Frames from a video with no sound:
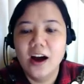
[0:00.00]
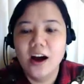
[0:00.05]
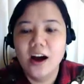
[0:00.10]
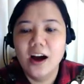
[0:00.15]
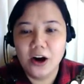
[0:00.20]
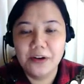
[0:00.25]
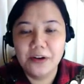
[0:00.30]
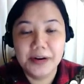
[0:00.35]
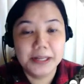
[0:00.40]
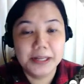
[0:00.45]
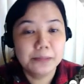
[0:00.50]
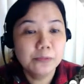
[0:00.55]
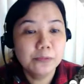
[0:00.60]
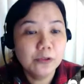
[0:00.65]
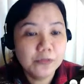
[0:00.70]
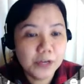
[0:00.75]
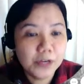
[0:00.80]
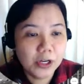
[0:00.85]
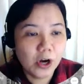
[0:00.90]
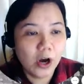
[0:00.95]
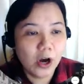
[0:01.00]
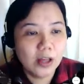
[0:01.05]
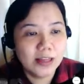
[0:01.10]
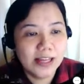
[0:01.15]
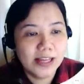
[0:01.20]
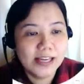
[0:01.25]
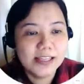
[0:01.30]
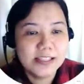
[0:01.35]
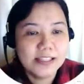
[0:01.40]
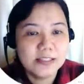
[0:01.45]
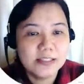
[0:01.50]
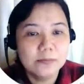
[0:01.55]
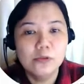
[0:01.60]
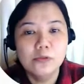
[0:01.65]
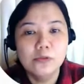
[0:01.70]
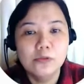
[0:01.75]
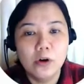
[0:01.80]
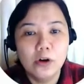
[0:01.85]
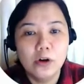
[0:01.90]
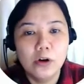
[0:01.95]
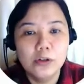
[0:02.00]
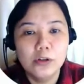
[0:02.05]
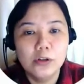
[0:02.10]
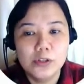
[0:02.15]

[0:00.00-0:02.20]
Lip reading: All right, moving on. Let us move on